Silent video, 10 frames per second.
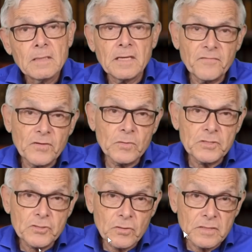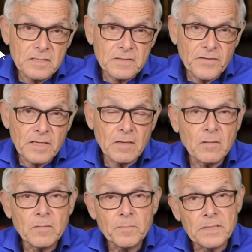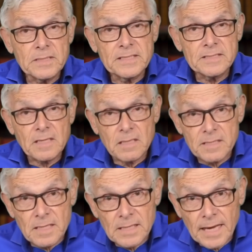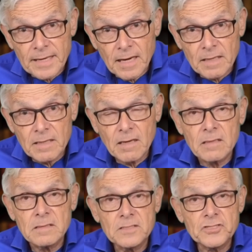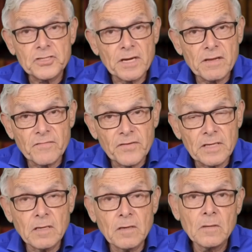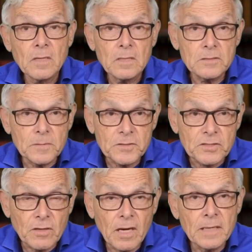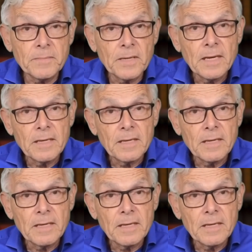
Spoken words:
If you enjoyed this video, please click the like icon, share the video, subscribe,